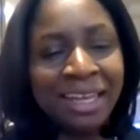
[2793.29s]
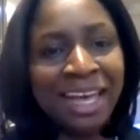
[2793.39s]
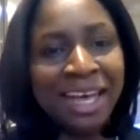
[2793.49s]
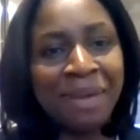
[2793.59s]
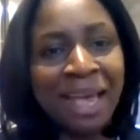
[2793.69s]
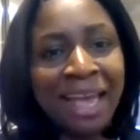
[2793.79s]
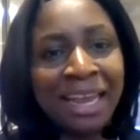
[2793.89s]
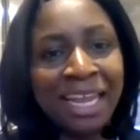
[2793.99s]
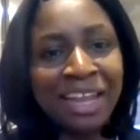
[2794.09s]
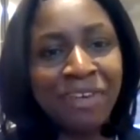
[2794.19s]

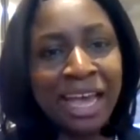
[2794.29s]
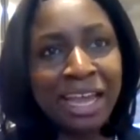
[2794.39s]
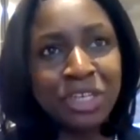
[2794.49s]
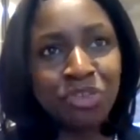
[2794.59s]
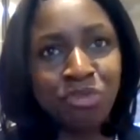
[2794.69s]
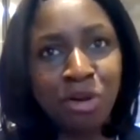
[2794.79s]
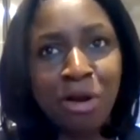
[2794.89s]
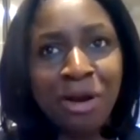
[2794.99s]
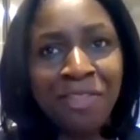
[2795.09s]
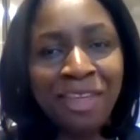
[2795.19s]
And if I
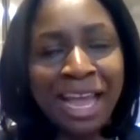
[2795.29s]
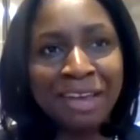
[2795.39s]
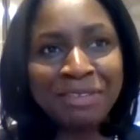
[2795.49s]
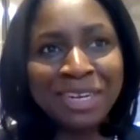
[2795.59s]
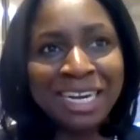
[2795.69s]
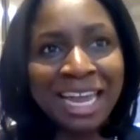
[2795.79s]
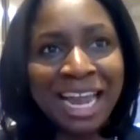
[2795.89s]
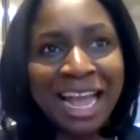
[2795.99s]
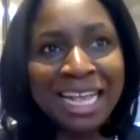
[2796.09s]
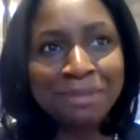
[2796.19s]
draw on the African
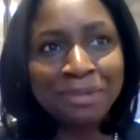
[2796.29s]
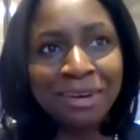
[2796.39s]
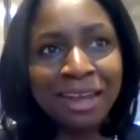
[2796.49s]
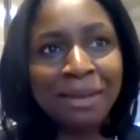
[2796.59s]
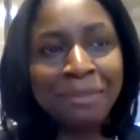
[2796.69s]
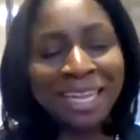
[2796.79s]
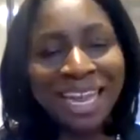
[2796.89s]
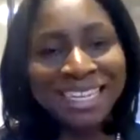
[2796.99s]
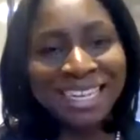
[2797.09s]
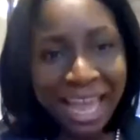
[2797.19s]
diaspora
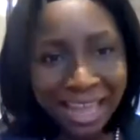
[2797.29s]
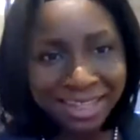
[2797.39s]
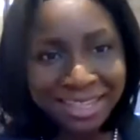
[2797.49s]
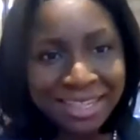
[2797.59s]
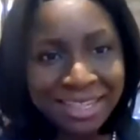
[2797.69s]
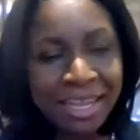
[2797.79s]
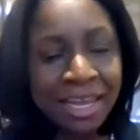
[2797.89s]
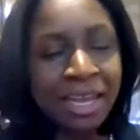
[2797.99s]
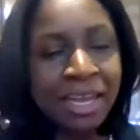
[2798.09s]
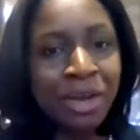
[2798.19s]
plantains,
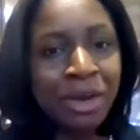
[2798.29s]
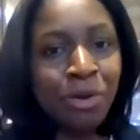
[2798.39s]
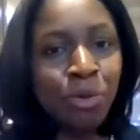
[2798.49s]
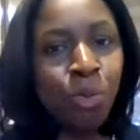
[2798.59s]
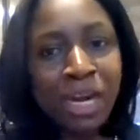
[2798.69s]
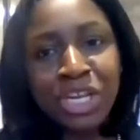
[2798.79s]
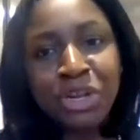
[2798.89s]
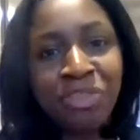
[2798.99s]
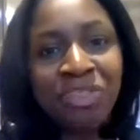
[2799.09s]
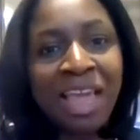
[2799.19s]
what
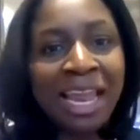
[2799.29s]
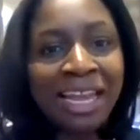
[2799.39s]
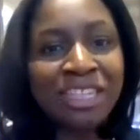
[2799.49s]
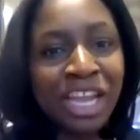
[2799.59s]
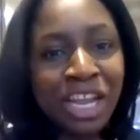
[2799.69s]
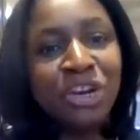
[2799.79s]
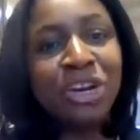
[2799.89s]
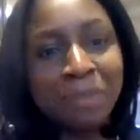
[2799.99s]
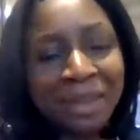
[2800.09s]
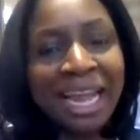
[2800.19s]
you think is a
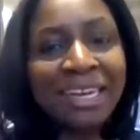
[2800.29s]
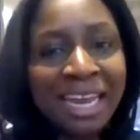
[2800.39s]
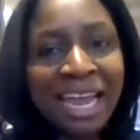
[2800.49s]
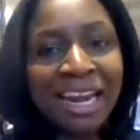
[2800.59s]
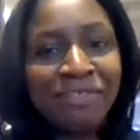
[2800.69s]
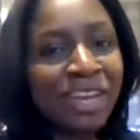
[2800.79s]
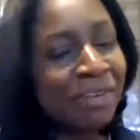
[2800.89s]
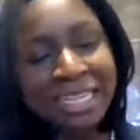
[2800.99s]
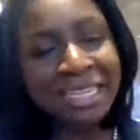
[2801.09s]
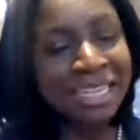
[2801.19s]
good plantain
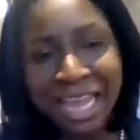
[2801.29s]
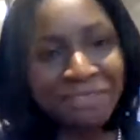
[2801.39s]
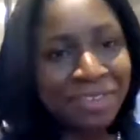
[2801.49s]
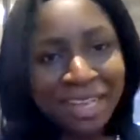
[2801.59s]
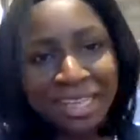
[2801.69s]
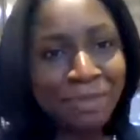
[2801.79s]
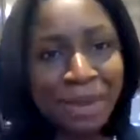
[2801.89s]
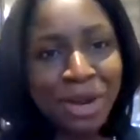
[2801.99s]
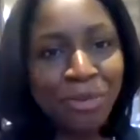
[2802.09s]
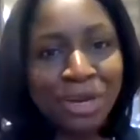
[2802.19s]
varies definitely
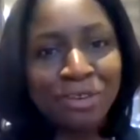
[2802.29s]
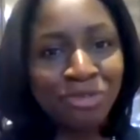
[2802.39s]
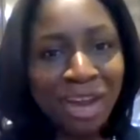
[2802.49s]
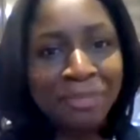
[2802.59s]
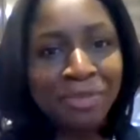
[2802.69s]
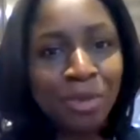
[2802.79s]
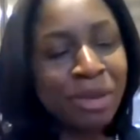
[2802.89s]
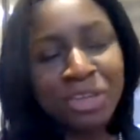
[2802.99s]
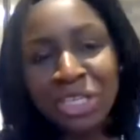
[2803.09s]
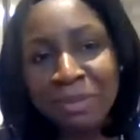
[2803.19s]
depending on where you're from,
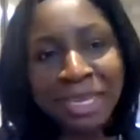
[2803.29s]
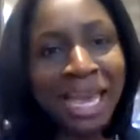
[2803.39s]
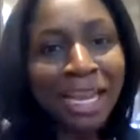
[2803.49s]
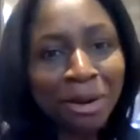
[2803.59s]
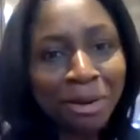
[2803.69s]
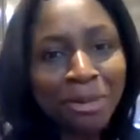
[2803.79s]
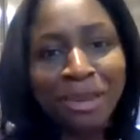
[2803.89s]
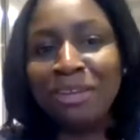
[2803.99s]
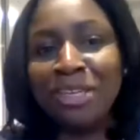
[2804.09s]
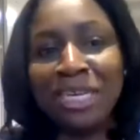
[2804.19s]
whether it should be yellow,
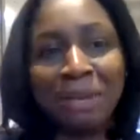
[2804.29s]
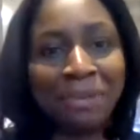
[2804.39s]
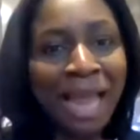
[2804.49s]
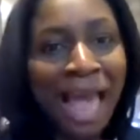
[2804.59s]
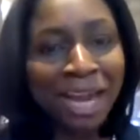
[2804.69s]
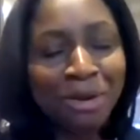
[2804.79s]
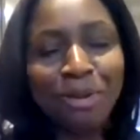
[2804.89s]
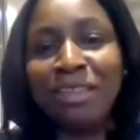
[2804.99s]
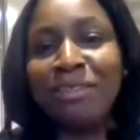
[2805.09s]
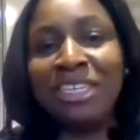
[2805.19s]
whether it should be black,
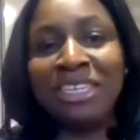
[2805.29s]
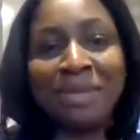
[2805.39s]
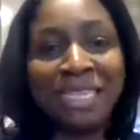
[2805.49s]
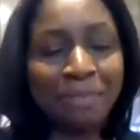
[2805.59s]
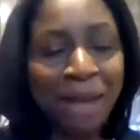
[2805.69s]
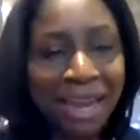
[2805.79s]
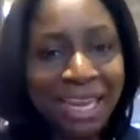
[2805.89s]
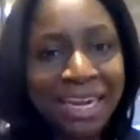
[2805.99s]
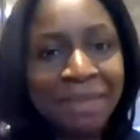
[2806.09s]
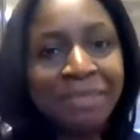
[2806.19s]
whether it should be
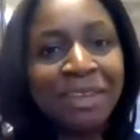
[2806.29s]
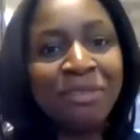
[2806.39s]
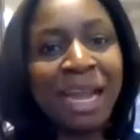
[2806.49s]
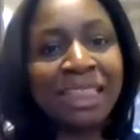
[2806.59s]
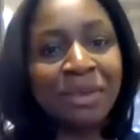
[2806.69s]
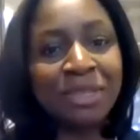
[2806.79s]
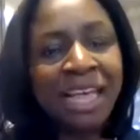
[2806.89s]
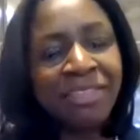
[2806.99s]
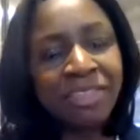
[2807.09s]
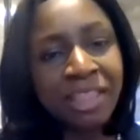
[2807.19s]
spotted, right?
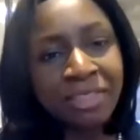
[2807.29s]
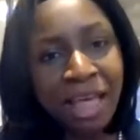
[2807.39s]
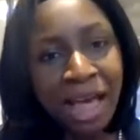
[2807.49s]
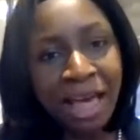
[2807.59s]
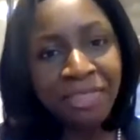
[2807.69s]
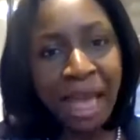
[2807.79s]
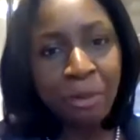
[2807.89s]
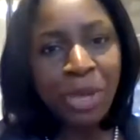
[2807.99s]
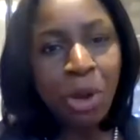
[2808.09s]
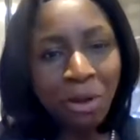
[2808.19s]

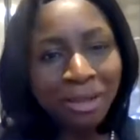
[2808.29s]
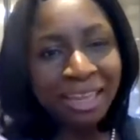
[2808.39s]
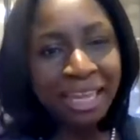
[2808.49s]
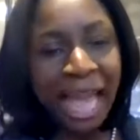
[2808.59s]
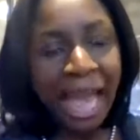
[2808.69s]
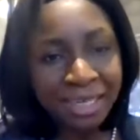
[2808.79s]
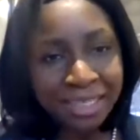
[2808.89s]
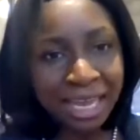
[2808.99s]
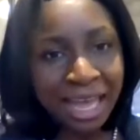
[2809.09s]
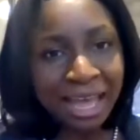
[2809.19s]
That we all
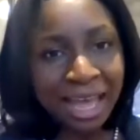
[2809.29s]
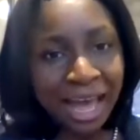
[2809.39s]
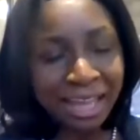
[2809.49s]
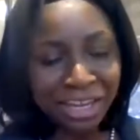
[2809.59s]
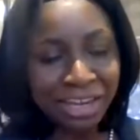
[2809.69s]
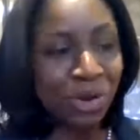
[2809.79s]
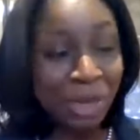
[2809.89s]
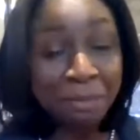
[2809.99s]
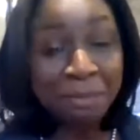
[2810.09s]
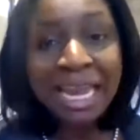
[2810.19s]
get,
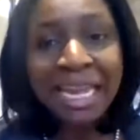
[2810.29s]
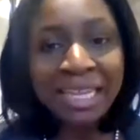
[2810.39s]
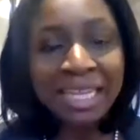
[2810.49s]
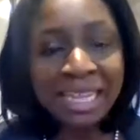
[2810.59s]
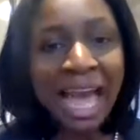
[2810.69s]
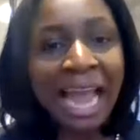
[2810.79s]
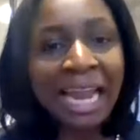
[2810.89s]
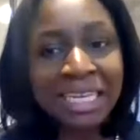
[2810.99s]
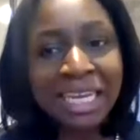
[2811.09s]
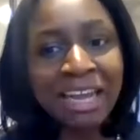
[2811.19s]
immediately the
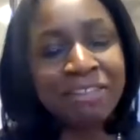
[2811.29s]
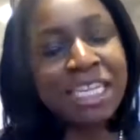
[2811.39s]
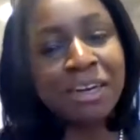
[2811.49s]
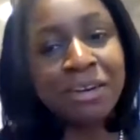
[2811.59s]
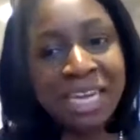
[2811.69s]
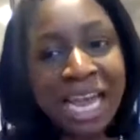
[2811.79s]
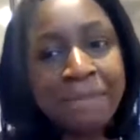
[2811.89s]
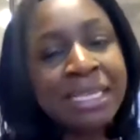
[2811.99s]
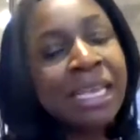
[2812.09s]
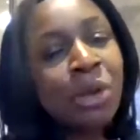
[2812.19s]
idea of
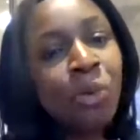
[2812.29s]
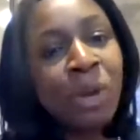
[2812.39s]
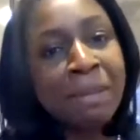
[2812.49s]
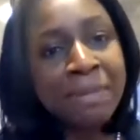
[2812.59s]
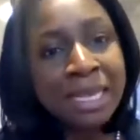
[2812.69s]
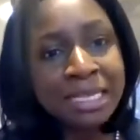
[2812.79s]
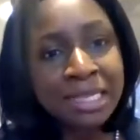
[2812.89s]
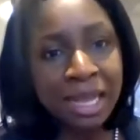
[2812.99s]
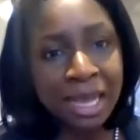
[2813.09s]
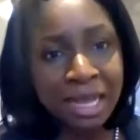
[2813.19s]
stereotypes. We miss
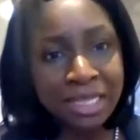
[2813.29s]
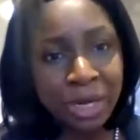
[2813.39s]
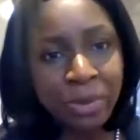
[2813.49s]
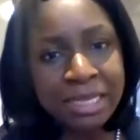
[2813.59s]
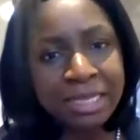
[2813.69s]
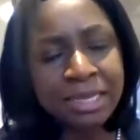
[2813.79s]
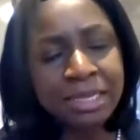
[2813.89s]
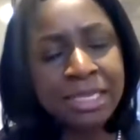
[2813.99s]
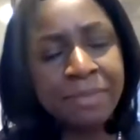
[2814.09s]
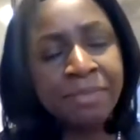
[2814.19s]
the
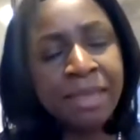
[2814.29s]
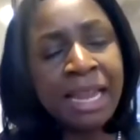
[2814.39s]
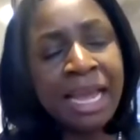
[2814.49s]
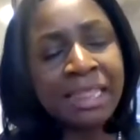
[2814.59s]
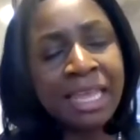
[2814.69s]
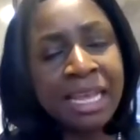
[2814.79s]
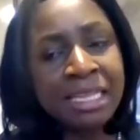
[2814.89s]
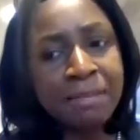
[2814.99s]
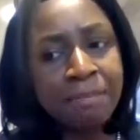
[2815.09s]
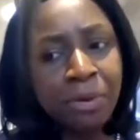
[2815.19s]
consequences. And I think
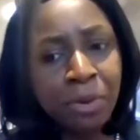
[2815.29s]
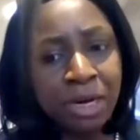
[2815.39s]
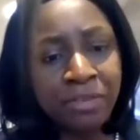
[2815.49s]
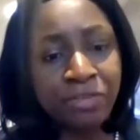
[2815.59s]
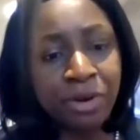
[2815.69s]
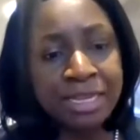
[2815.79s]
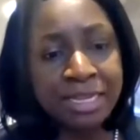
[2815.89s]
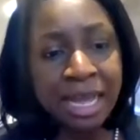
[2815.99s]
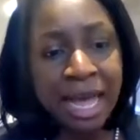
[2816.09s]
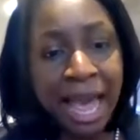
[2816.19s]
it's important for us
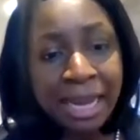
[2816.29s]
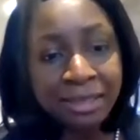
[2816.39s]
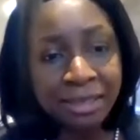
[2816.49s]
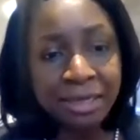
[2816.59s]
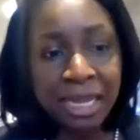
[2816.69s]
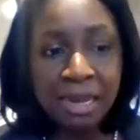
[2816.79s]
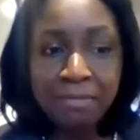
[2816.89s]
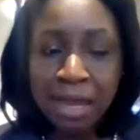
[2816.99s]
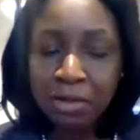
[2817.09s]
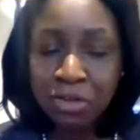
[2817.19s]
to heighten
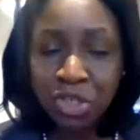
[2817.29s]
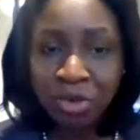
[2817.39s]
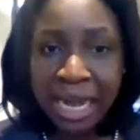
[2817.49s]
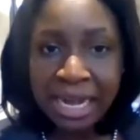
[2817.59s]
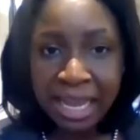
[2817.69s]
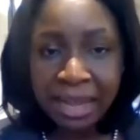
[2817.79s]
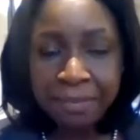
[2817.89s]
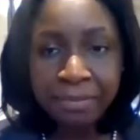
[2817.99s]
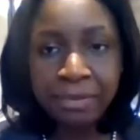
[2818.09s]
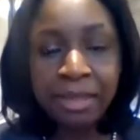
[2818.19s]
in medical
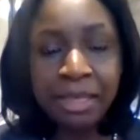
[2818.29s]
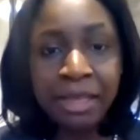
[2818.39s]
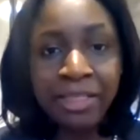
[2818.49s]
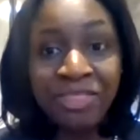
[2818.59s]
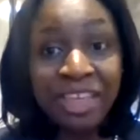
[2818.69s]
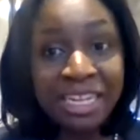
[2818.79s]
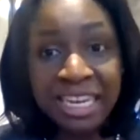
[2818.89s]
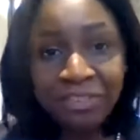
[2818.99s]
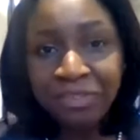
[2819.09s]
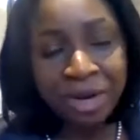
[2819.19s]
training the
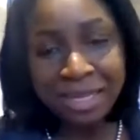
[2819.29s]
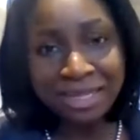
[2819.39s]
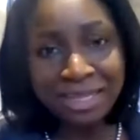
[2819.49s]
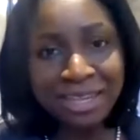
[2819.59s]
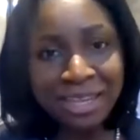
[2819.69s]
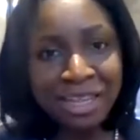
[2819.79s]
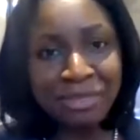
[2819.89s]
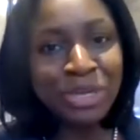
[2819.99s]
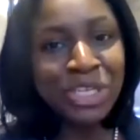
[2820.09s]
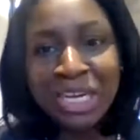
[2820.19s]
difference.
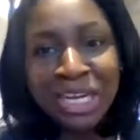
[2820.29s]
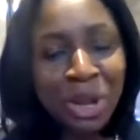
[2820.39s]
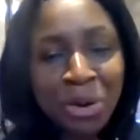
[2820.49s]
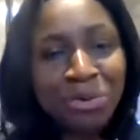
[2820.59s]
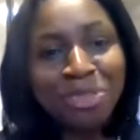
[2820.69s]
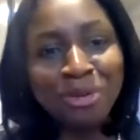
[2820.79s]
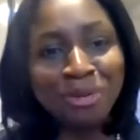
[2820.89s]
We shouldn't go through